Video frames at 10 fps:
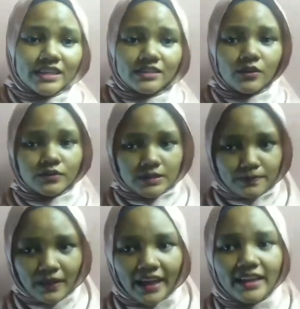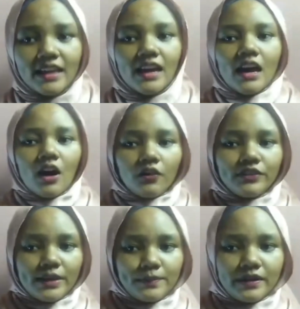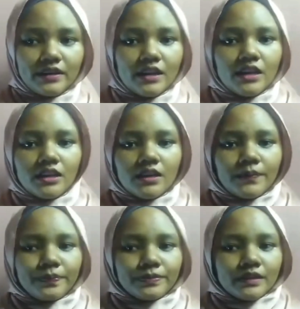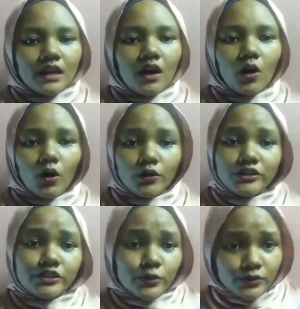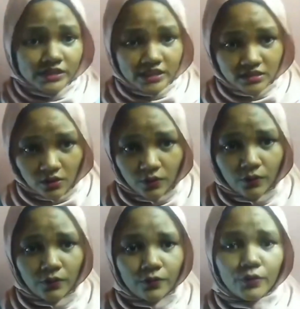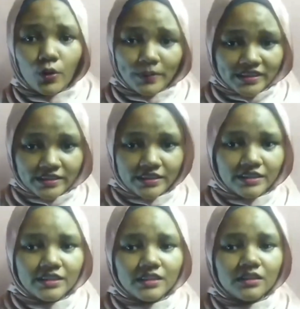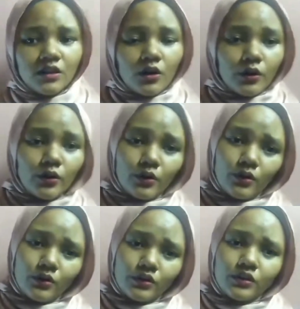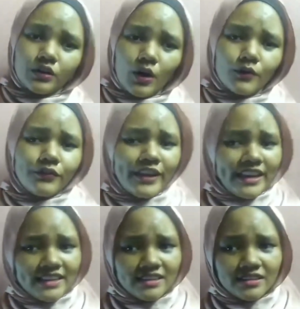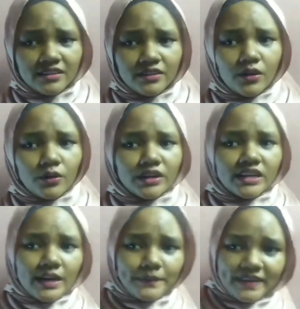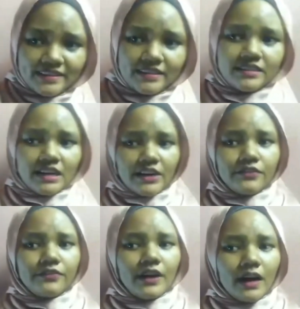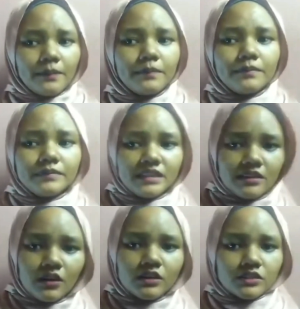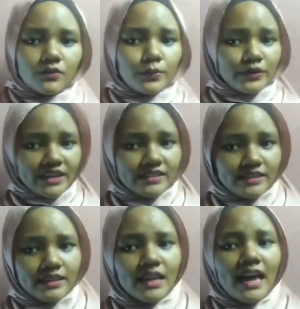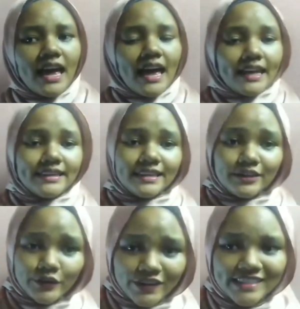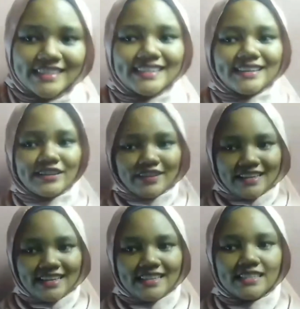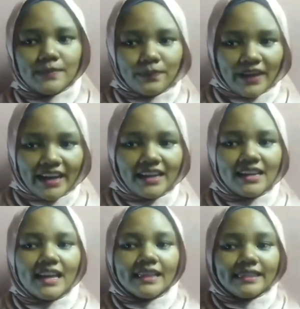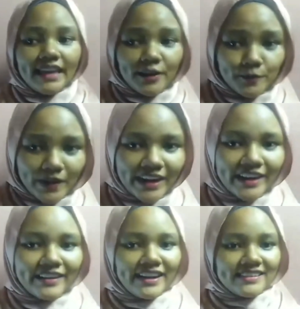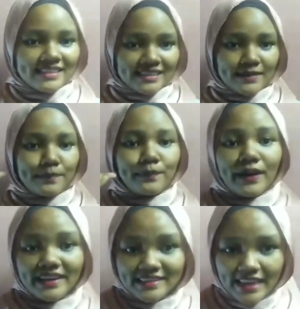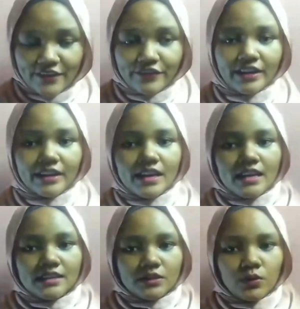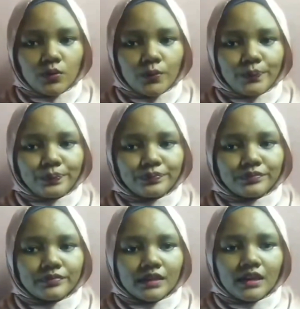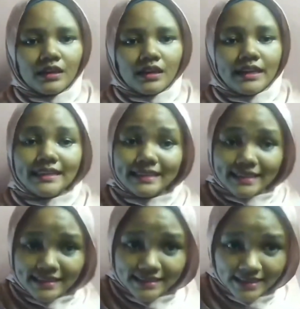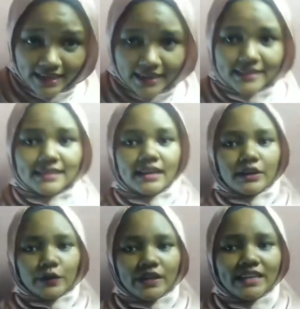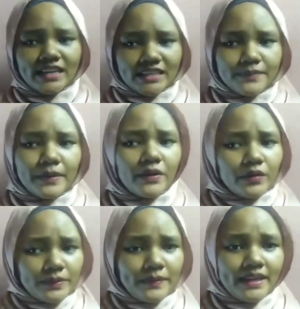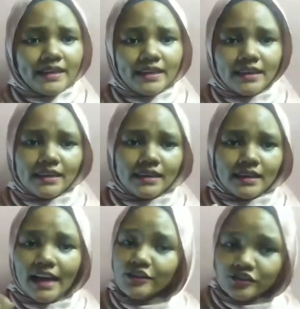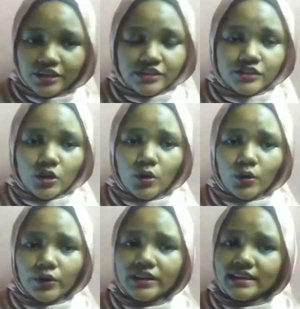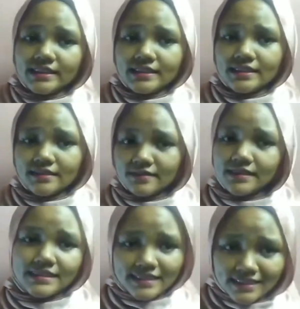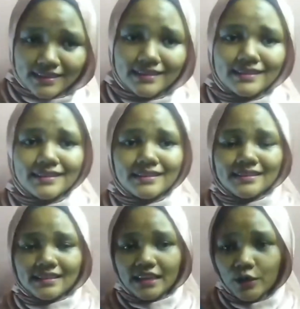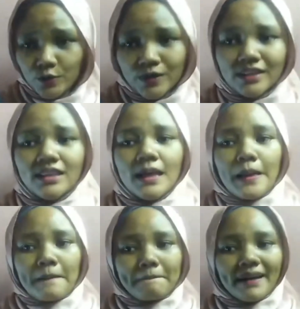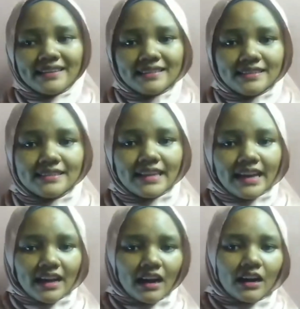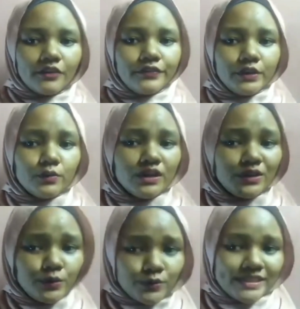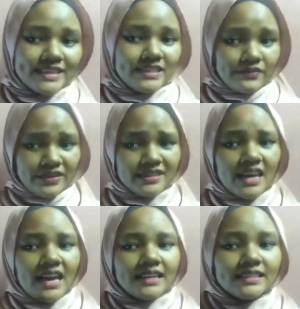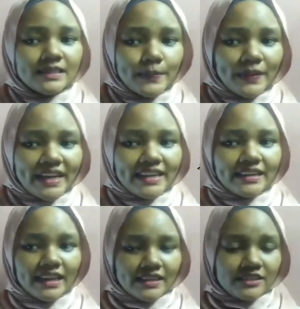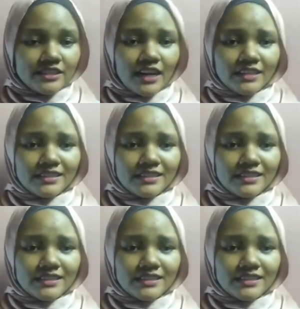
of supply of labor, or shortage of raw material, or crop failure, or a capital drive up the cost of production, and decrease in aggregate supply, thereby raising the price level. So in this case, aggregate demand remain unchanged or it's still equal, but since there are fewer goods and services, the supplier can charge